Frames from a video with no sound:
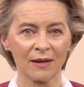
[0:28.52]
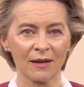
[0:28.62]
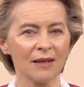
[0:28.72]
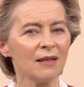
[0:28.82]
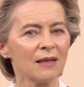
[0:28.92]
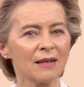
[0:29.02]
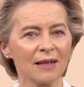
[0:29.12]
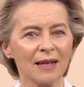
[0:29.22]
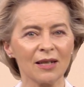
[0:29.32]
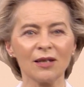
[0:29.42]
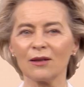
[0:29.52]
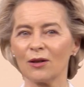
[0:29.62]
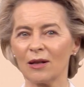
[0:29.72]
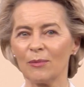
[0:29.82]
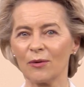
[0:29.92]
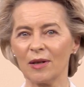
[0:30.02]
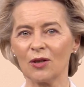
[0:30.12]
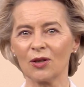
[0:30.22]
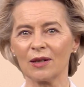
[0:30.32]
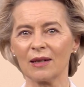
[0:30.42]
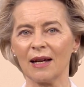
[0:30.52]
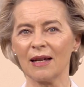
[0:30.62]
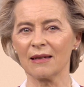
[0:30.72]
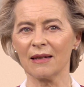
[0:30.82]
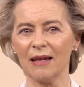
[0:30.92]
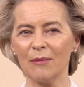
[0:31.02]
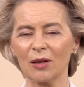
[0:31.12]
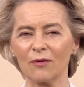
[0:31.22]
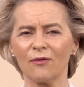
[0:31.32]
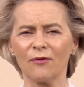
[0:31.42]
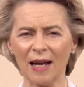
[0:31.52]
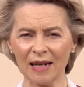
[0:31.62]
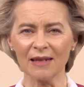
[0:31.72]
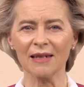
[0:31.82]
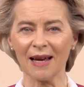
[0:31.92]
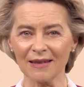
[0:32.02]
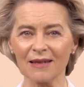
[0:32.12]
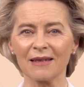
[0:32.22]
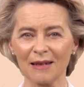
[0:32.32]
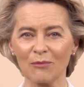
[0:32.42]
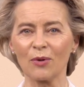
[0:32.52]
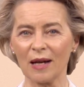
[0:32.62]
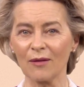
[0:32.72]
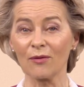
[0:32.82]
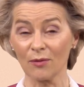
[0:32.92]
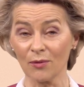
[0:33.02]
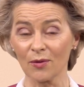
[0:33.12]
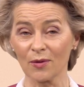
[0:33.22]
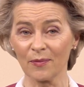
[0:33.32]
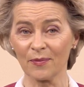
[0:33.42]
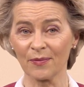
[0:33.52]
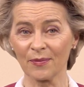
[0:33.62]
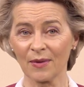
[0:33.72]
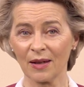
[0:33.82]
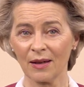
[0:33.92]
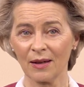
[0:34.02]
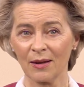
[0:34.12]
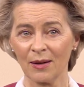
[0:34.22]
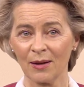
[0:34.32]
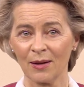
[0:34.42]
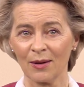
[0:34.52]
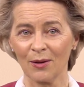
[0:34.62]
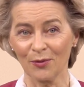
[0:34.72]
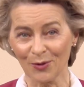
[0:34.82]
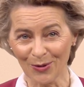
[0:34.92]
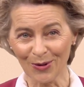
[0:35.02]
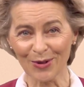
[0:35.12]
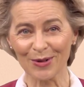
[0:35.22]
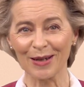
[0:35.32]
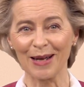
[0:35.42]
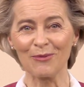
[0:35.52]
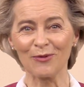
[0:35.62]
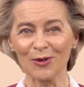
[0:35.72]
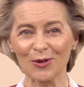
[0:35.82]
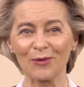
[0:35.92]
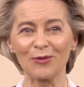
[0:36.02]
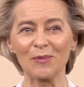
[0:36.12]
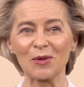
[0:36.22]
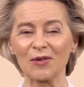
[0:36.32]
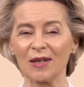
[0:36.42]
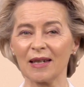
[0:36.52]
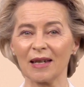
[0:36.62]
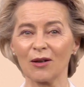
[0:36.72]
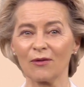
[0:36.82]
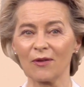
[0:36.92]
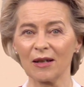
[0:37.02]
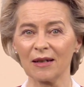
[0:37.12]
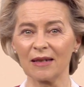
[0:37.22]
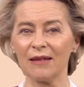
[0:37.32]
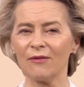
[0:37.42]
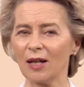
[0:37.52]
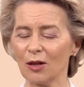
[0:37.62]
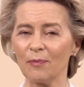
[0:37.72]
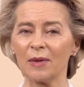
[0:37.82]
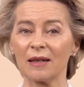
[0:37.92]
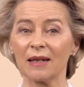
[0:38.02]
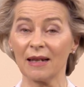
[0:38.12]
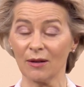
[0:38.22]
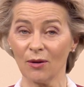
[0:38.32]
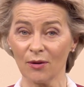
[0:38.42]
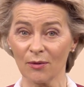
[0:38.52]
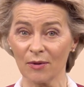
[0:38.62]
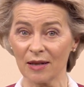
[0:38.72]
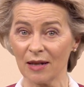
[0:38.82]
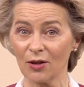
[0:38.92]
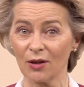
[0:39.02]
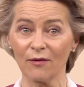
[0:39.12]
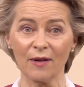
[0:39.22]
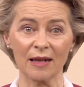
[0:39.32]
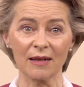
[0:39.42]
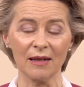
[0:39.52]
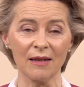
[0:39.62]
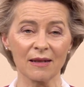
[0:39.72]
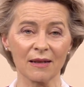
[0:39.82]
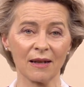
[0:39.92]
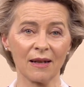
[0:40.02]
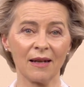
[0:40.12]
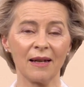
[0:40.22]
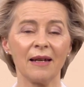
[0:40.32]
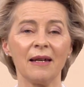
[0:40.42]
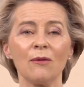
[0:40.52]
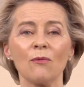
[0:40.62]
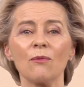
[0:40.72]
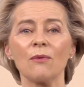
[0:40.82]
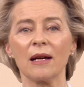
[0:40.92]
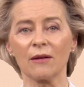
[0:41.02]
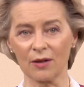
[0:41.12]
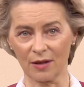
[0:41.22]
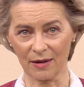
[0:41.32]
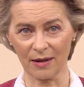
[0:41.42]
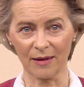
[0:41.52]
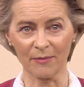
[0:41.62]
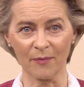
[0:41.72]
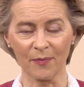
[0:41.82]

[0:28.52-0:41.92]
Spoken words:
This international collaboration has enabled fantastic breakthroughs. Of course, I'm first and foremost thinking of the development and authorization of vaccines in record time.